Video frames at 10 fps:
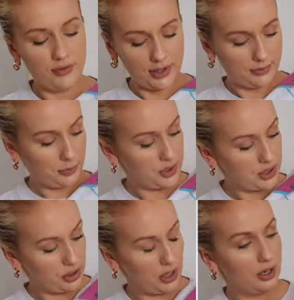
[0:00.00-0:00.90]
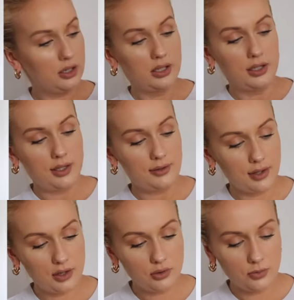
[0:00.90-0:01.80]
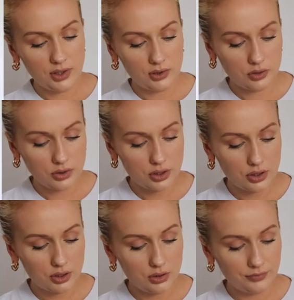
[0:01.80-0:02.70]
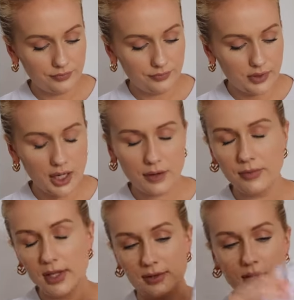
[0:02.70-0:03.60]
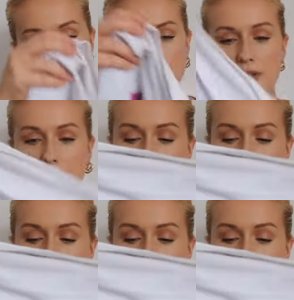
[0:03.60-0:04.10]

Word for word: invincible t-shirt is it 100 percent cotton yeah it's 100%